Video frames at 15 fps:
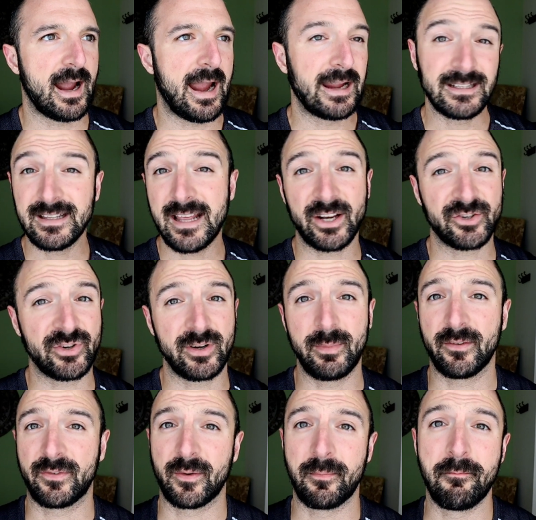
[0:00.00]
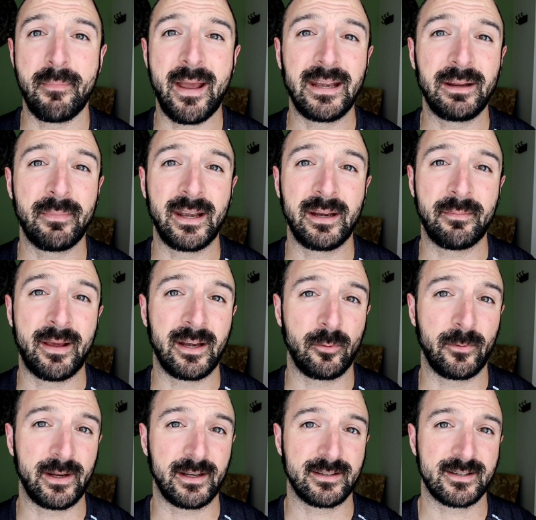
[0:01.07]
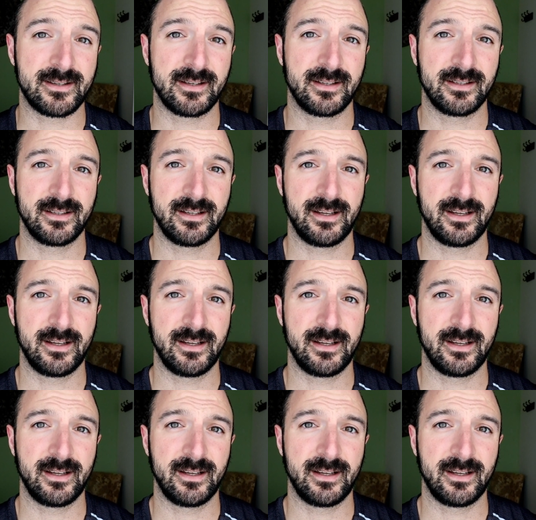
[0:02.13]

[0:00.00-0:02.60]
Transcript: I did that treatment for many, many, many weeks.